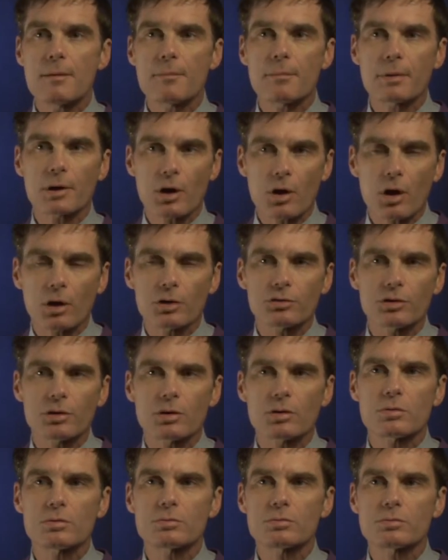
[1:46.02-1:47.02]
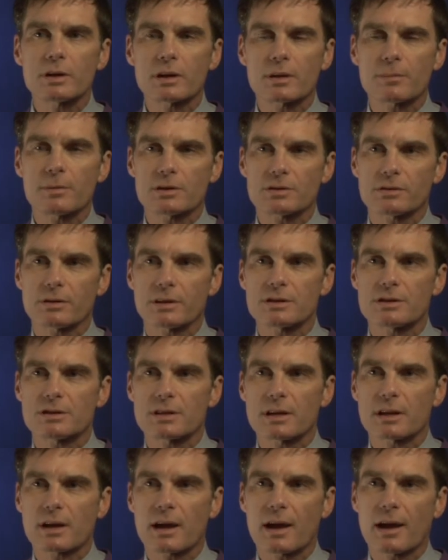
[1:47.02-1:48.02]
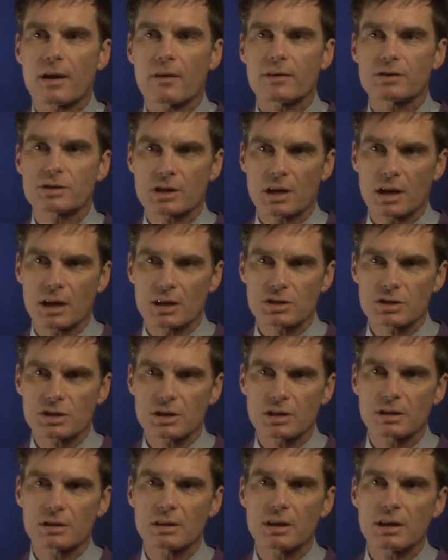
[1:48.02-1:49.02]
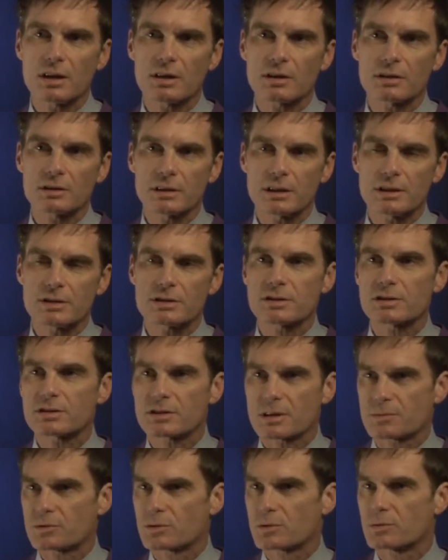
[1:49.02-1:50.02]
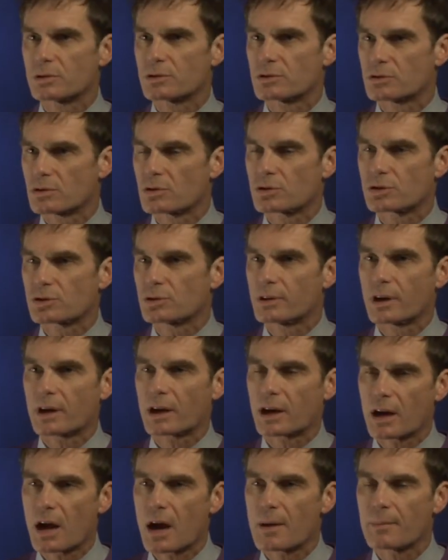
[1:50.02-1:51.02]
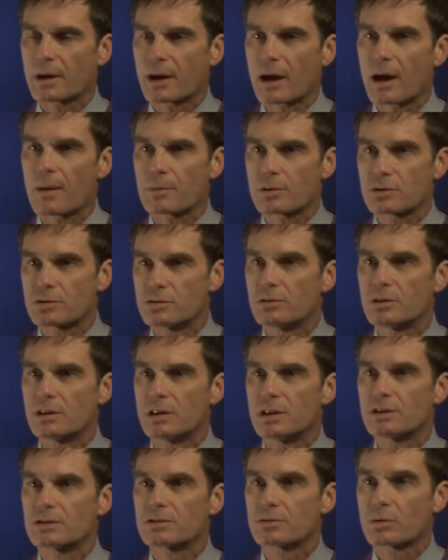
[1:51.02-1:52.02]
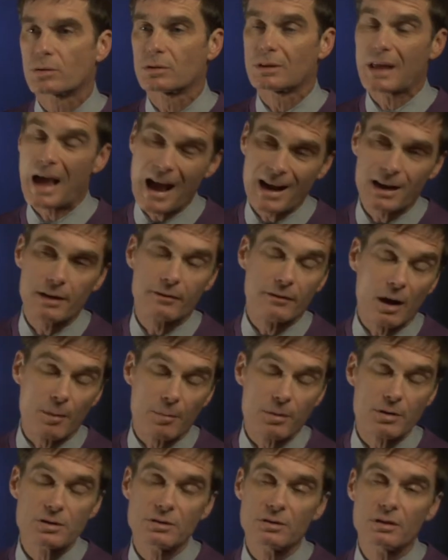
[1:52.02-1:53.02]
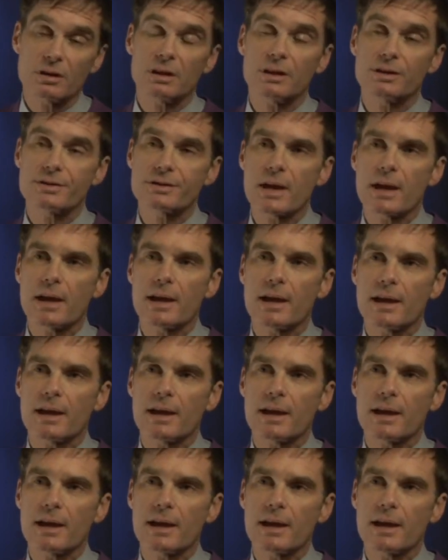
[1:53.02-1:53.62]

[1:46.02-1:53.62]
but it also recapitulates data how education leads to subsequent social and economic opportunities or lack of opportunities